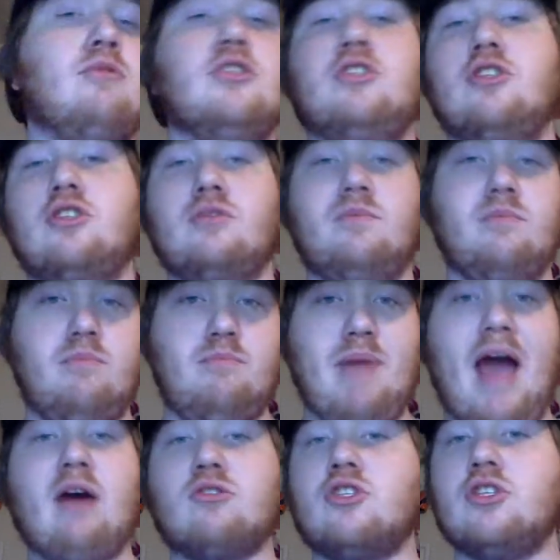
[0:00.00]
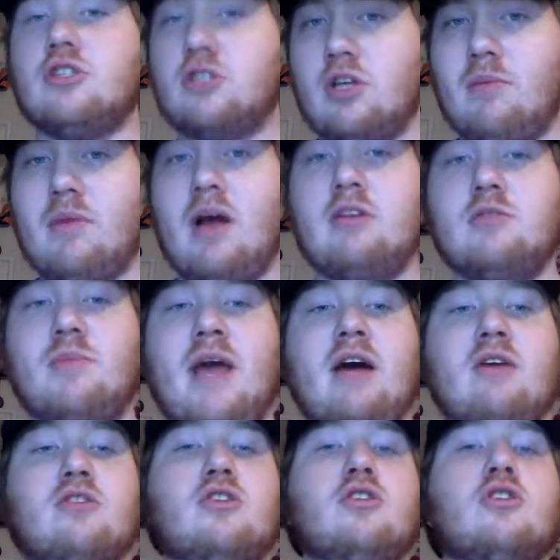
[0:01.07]
was just bounces. Sometimes
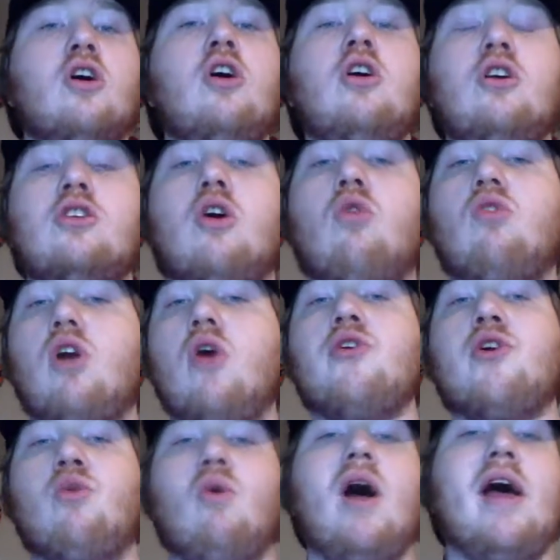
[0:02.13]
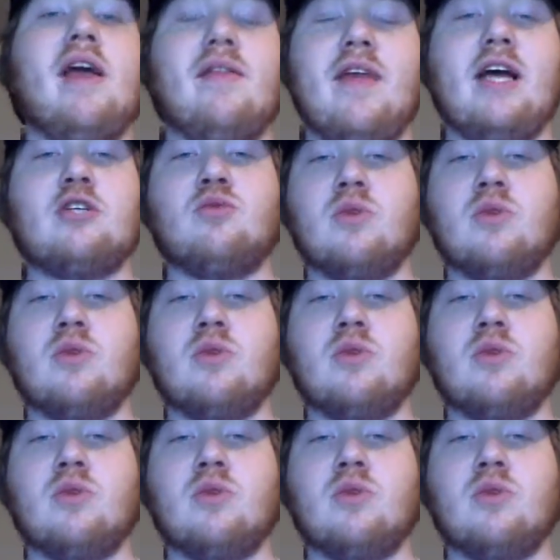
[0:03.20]
bounces don't go your way, and that's